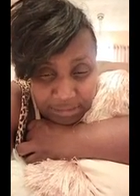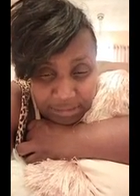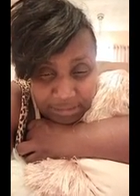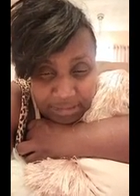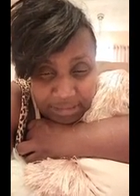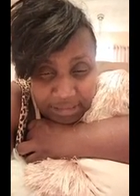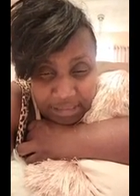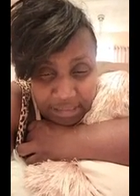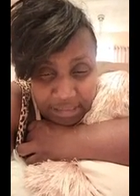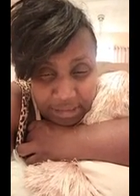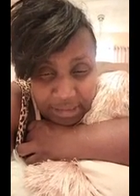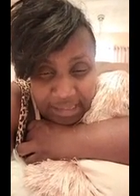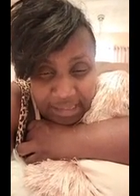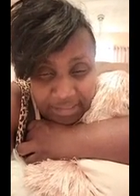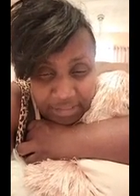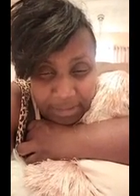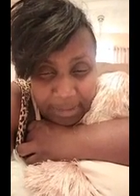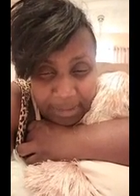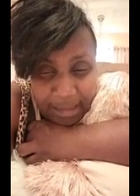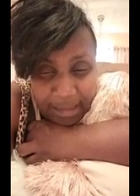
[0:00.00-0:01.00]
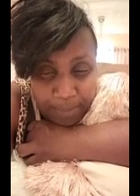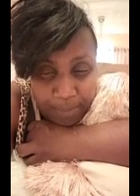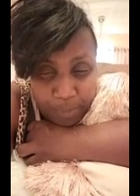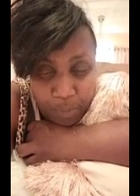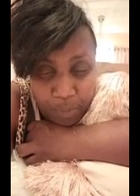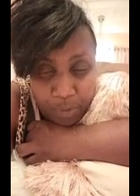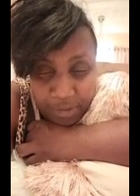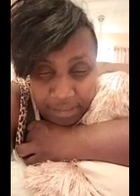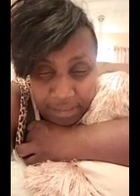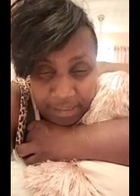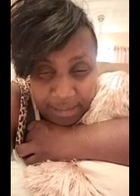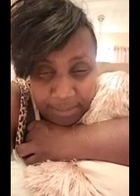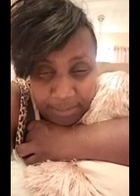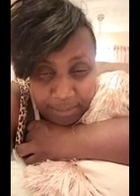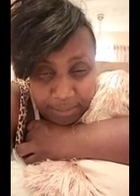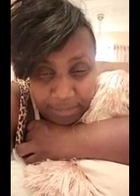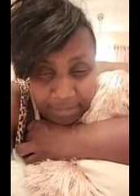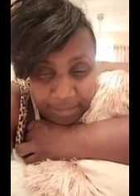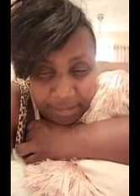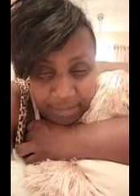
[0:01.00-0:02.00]
When they go somewhere port them,
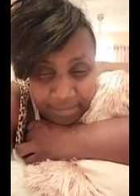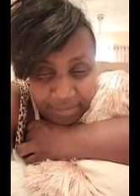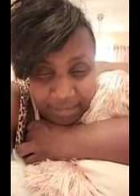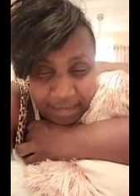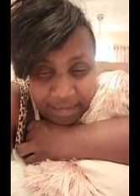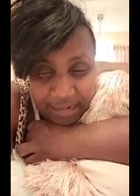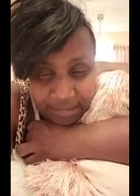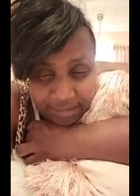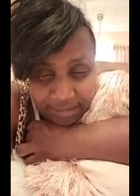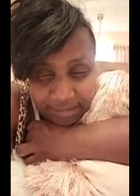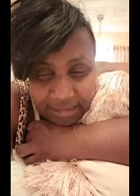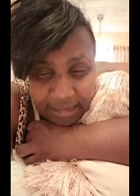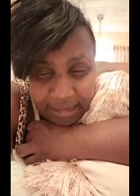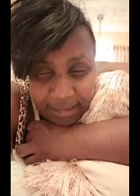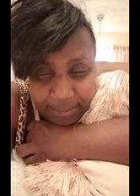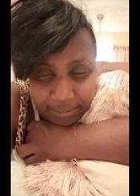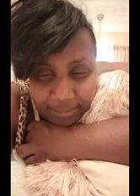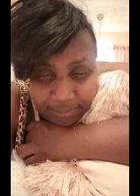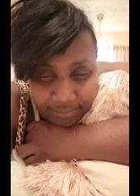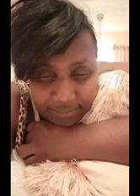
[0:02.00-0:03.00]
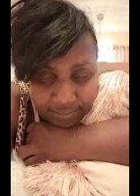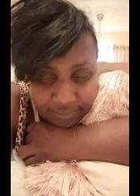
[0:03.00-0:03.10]
then tax them